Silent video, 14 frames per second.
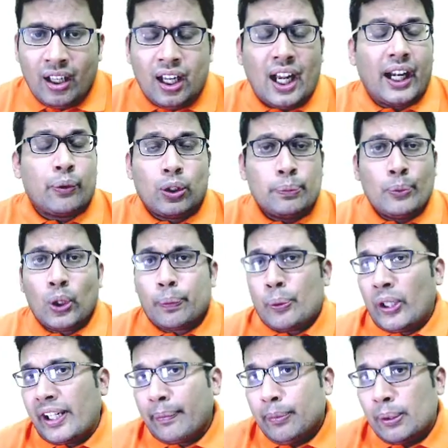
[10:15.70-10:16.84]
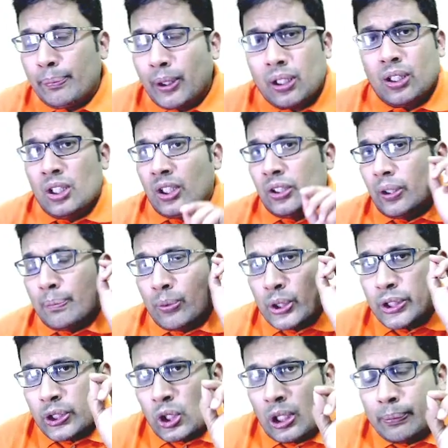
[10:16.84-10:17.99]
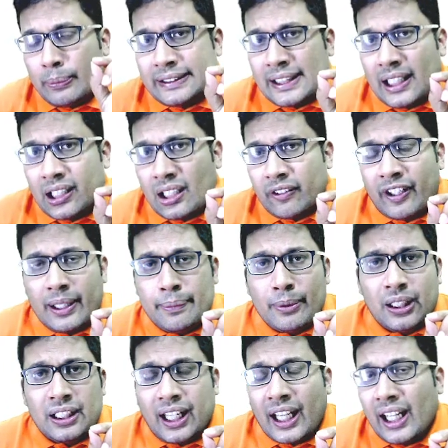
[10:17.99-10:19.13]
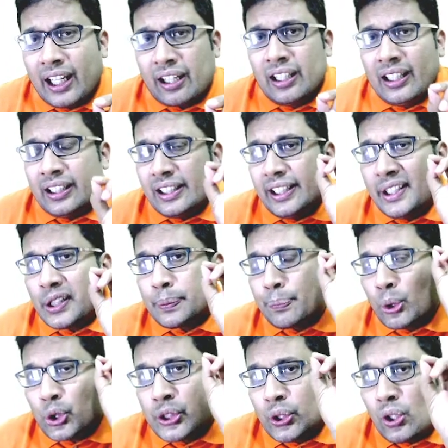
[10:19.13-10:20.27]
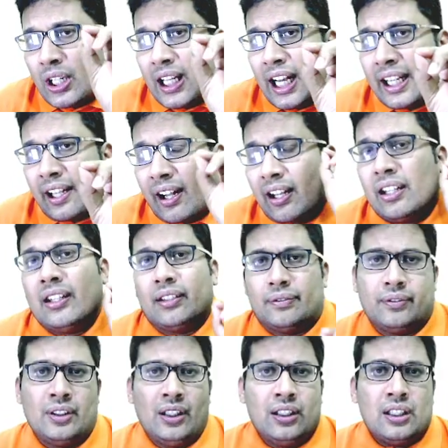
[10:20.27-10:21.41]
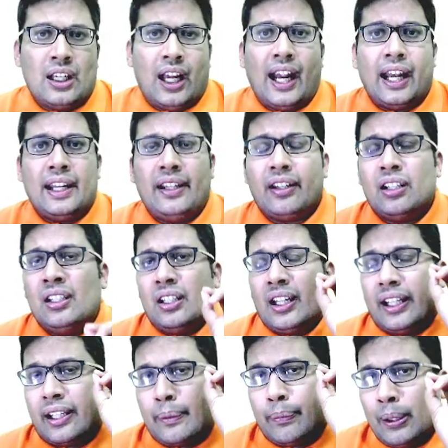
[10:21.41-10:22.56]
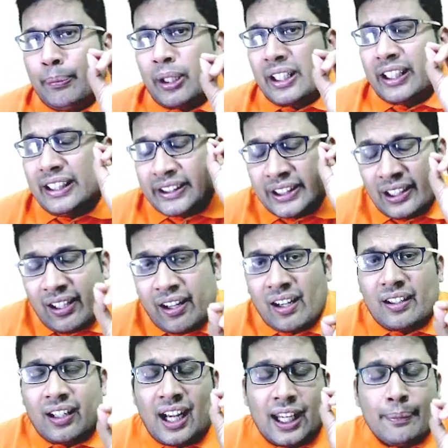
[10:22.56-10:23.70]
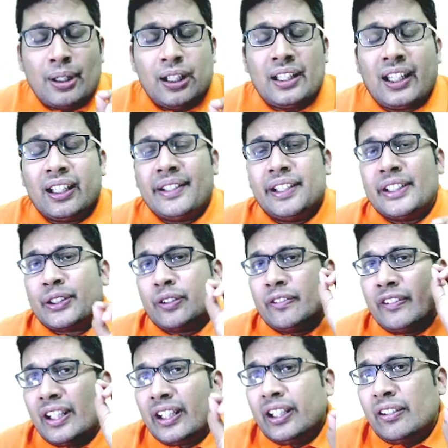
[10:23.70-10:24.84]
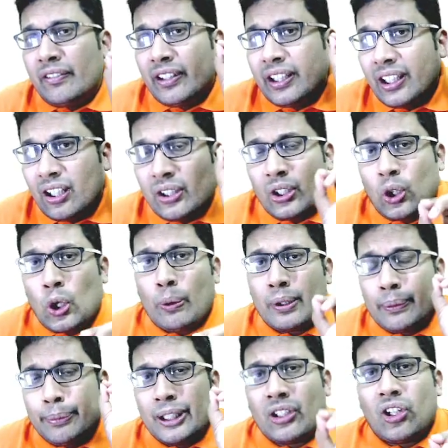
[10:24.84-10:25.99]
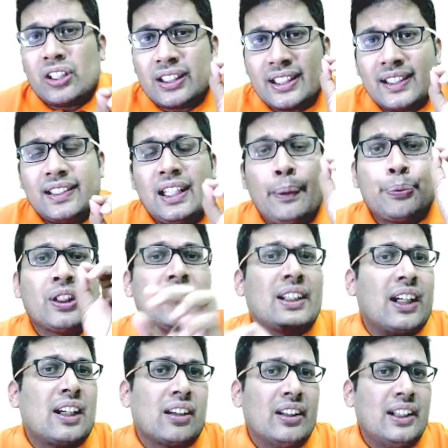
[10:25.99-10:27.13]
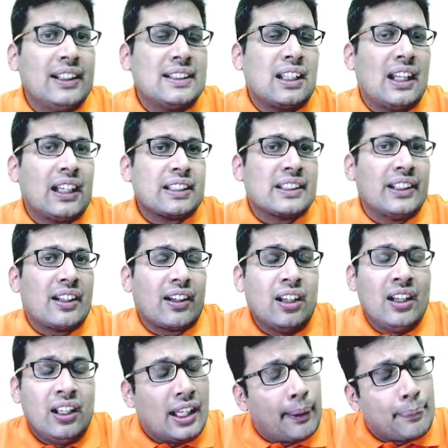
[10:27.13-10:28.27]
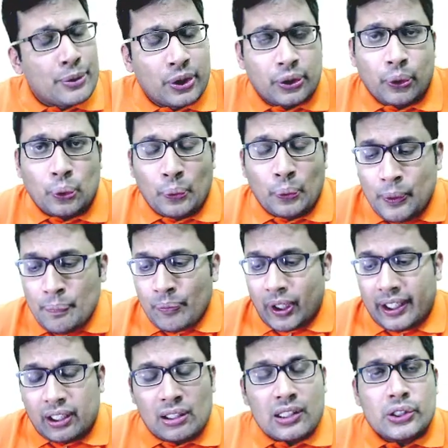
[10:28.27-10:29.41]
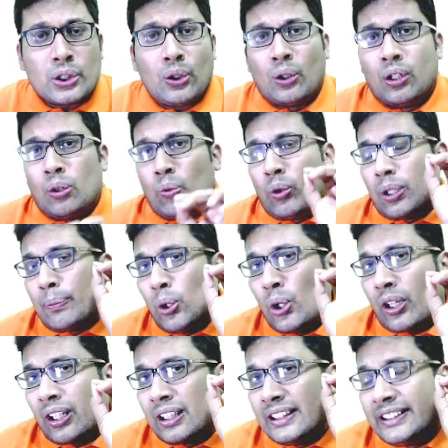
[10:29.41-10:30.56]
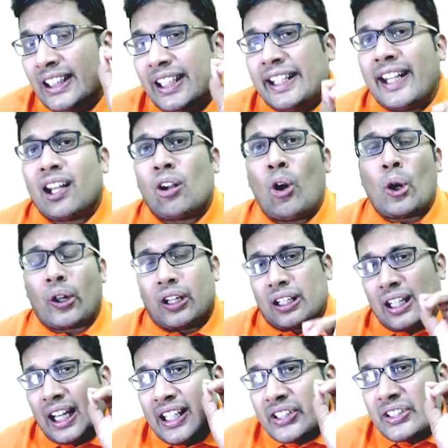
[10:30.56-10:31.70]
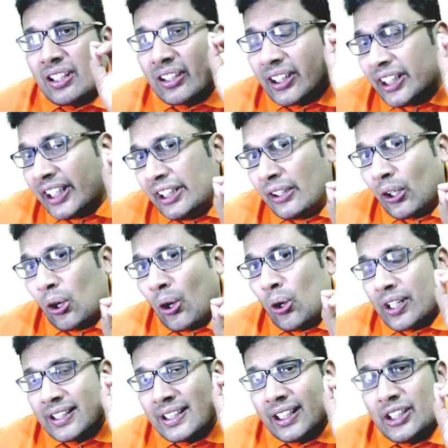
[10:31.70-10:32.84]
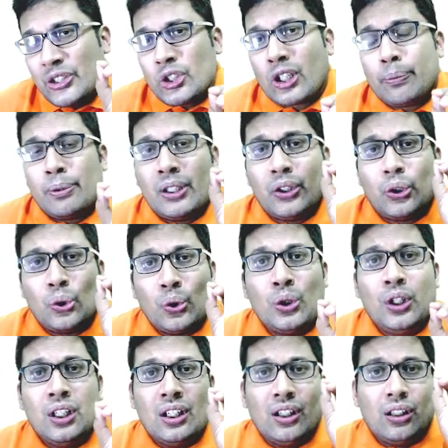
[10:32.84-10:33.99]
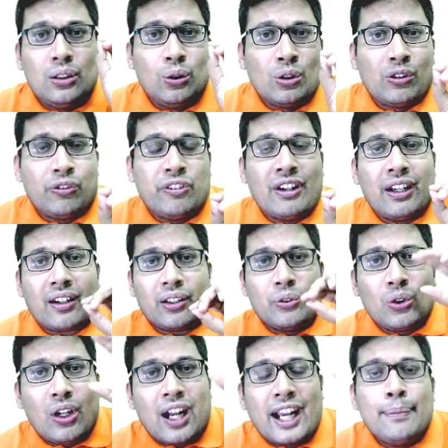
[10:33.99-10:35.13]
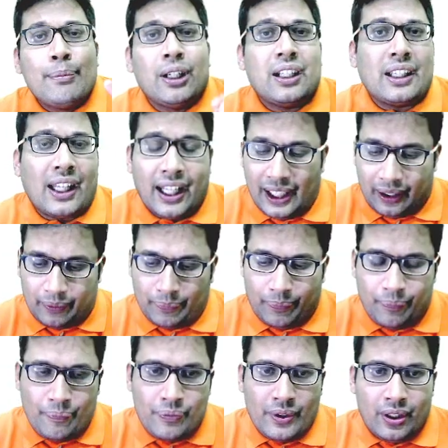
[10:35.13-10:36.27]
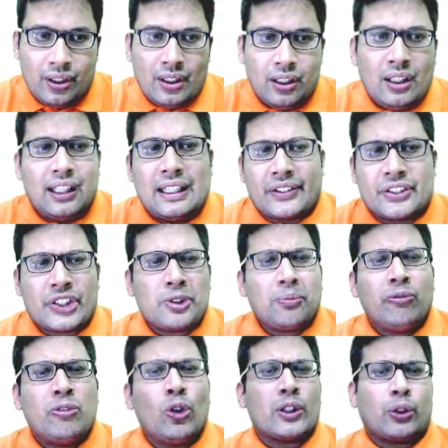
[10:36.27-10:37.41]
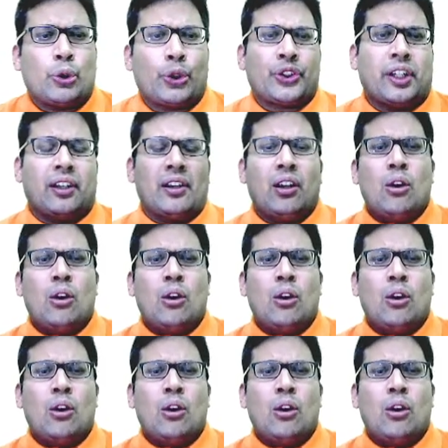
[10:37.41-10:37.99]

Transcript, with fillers: And one more point remember, the most common site of hymen tear is lateral. and and remember in children hymen tear is very very uncommon because it is deep seated it is the last year mcq and also one more GK rod, Glaister Keen rod is an instrument to uh, look for you know hymen tear. Next, fourth question.